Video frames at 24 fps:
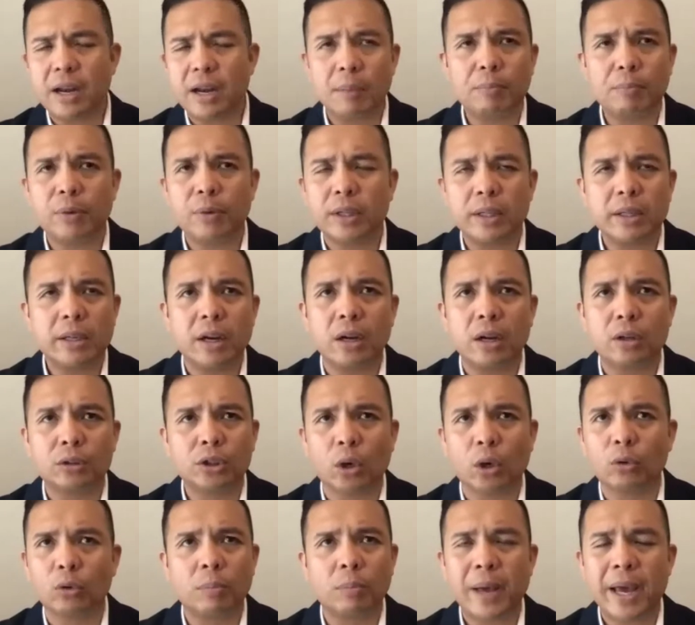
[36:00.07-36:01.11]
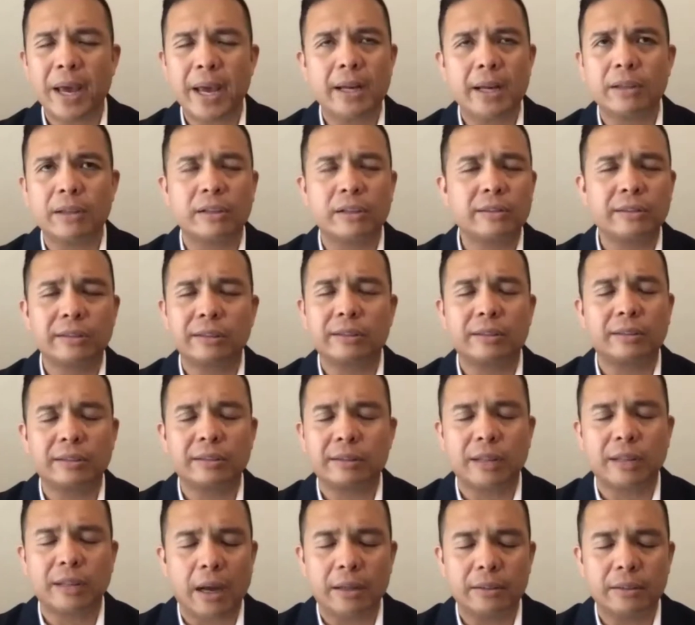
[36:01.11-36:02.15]
up with shoulder pain and
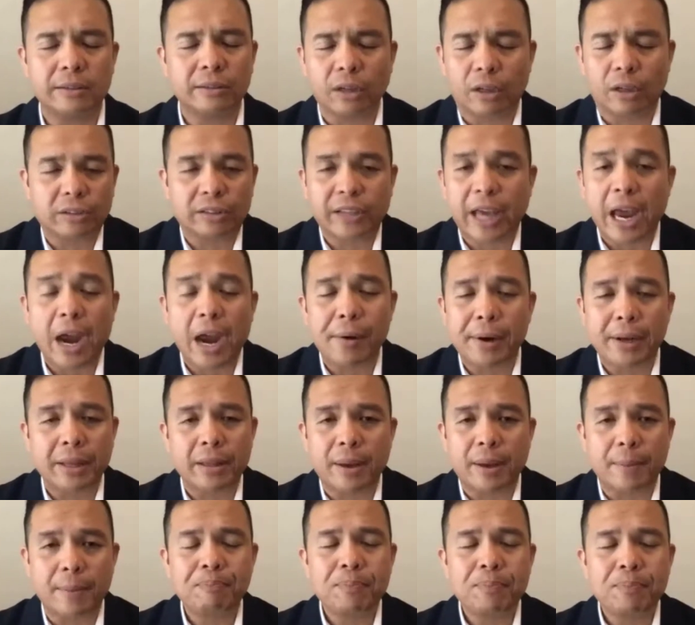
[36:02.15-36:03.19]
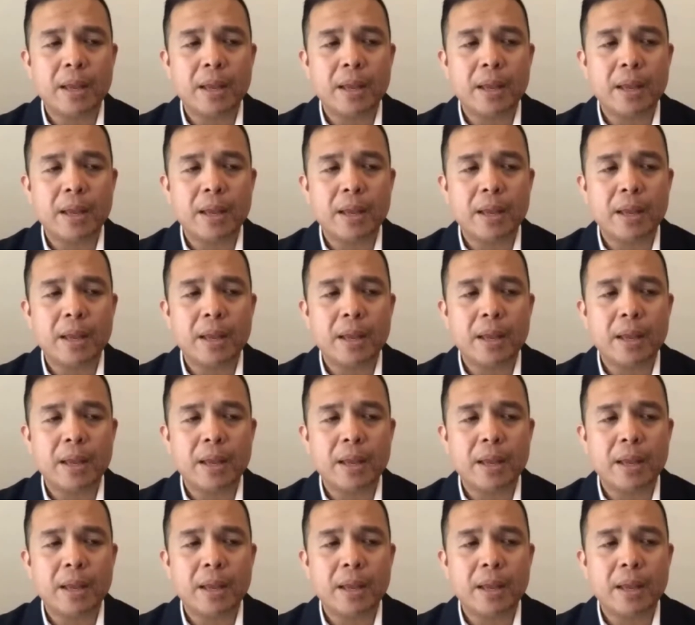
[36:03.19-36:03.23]
just start scaring them.